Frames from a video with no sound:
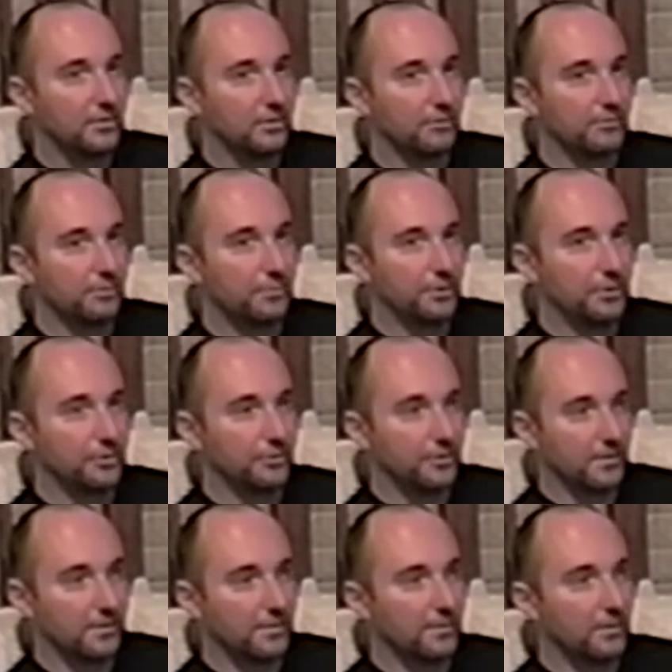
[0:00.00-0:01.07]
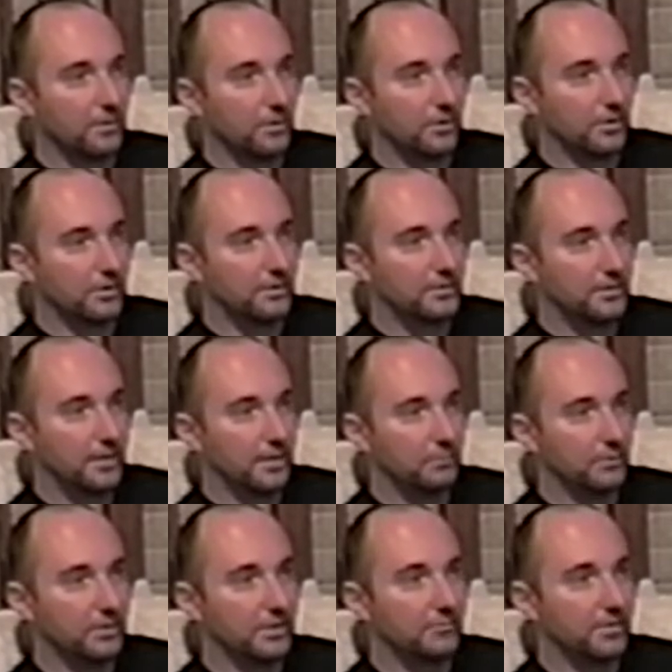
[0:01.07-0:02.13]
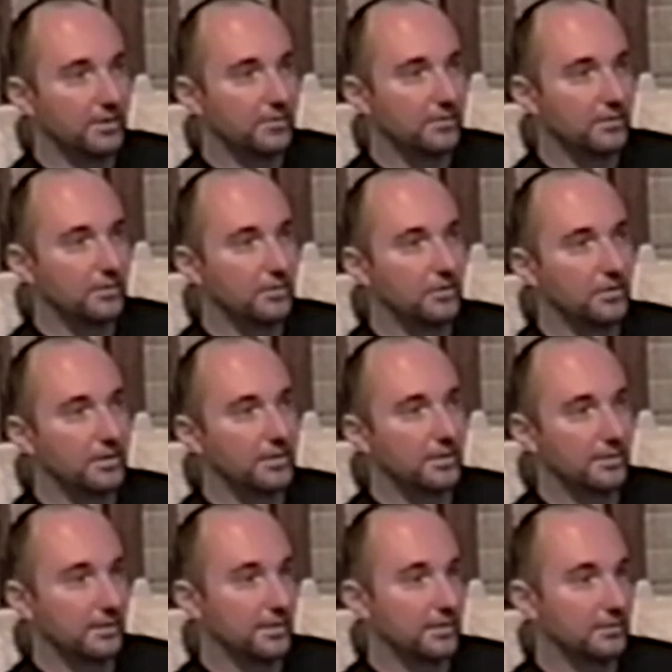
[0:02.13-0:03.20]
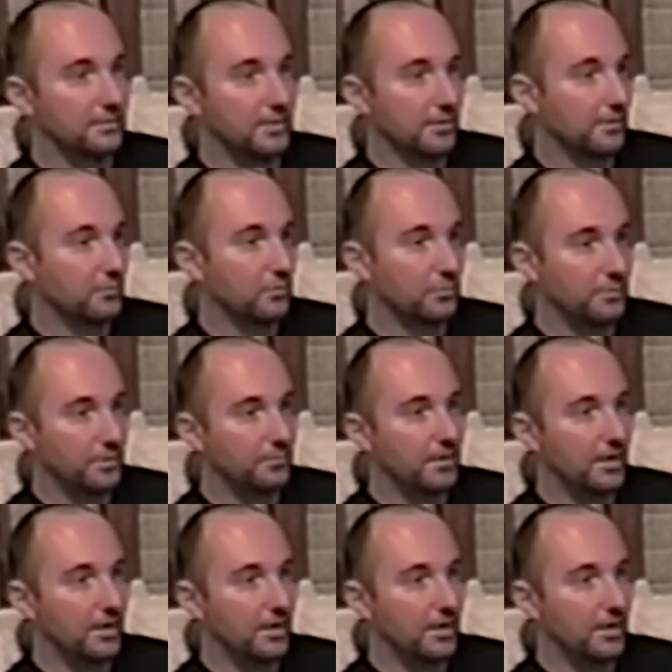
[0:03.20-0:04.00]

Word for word: really if you put your trust in the Lord and believe that He's going to do it, I think nothing will be